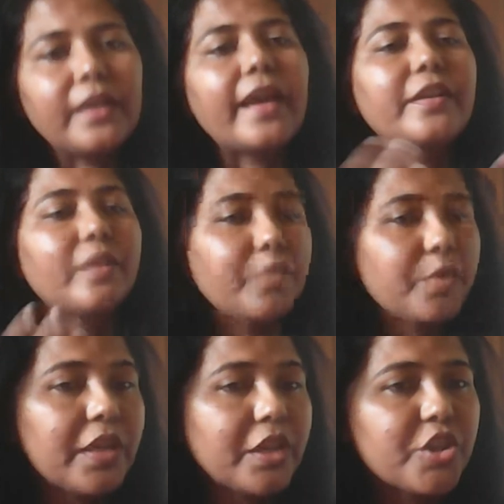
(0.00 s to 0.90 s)
like
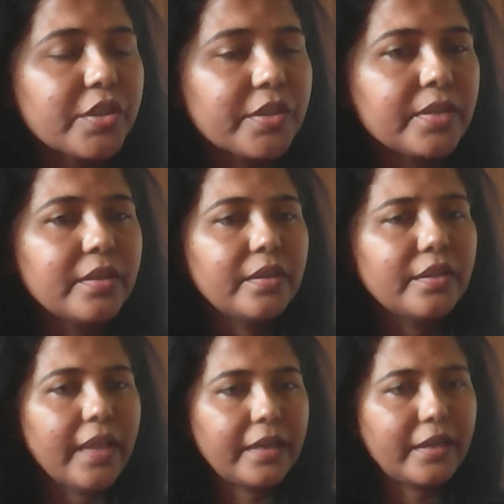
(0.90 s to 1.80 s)
communication
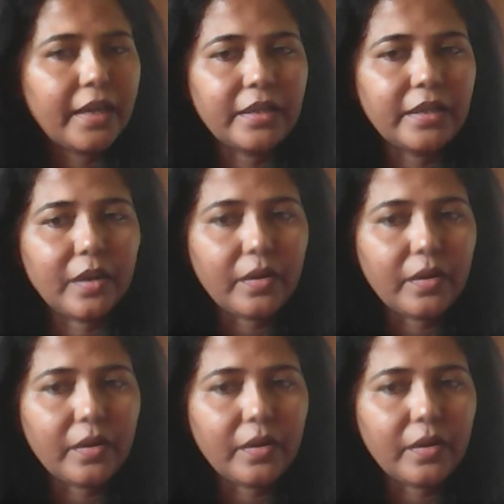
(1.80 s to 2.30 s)
that can